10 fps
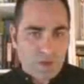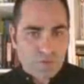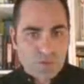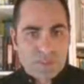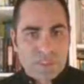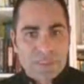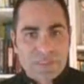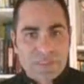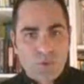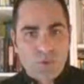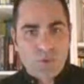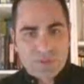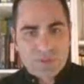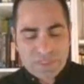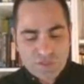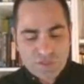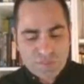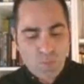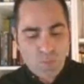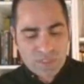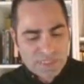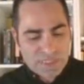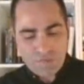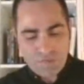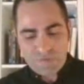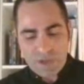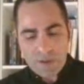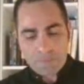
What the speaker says: of course, there were the different models of